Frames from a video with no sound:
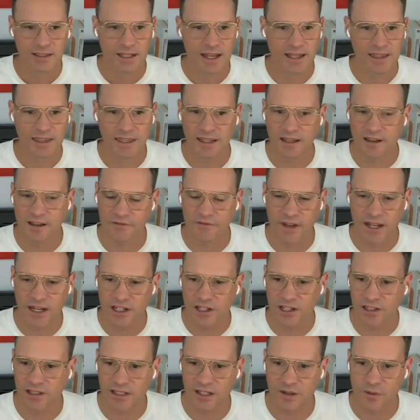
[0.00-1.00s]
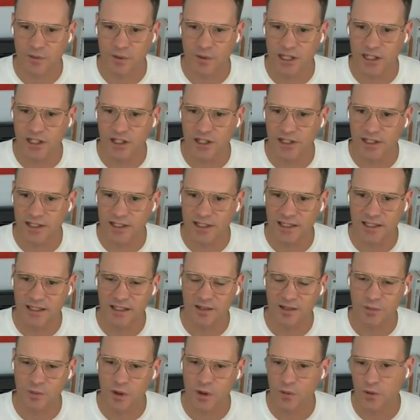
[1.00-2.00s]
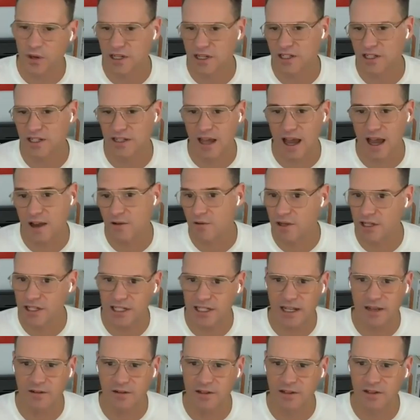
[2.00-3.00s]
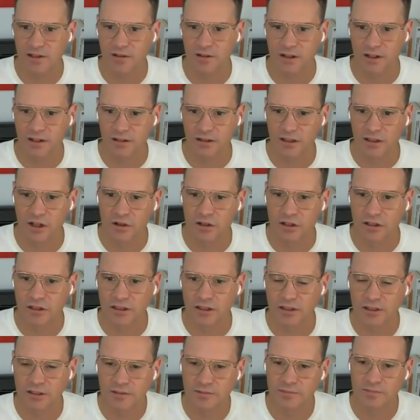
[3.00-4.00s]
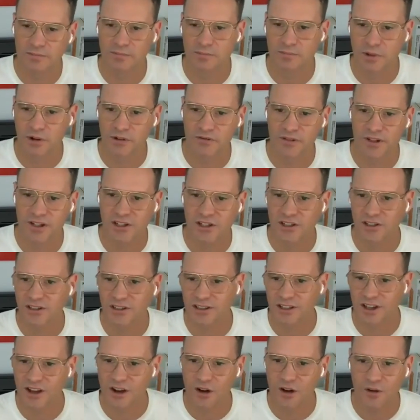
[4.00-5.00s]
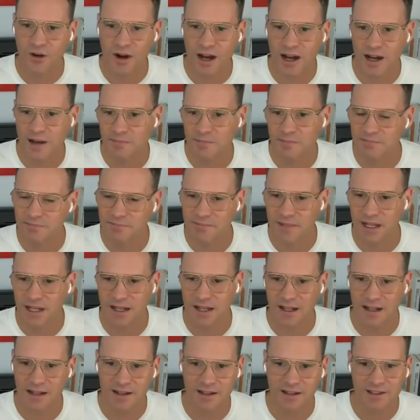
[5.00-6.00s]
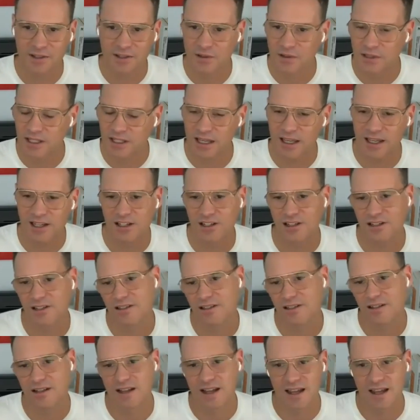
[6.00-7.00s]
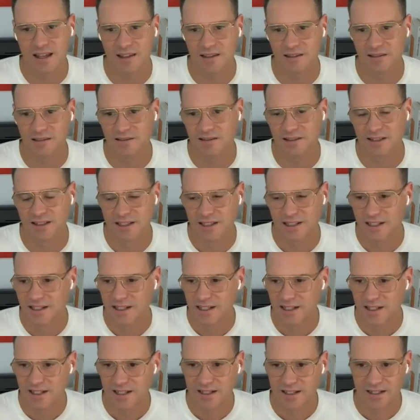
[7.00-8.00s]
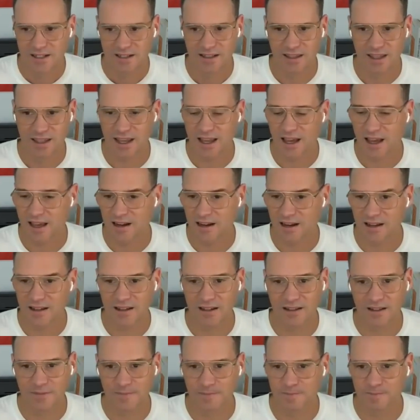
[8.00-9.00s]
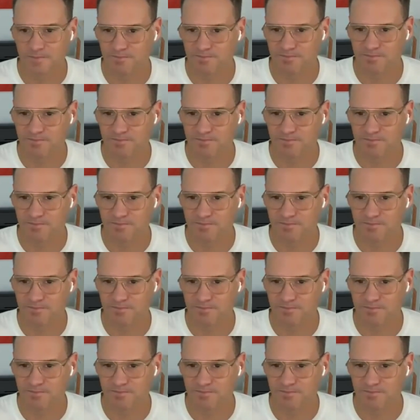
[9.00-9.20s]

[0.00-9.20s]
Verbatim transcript: I think eventually we just, we reached, I reached out to our local provincial co op uh, association and they kind of,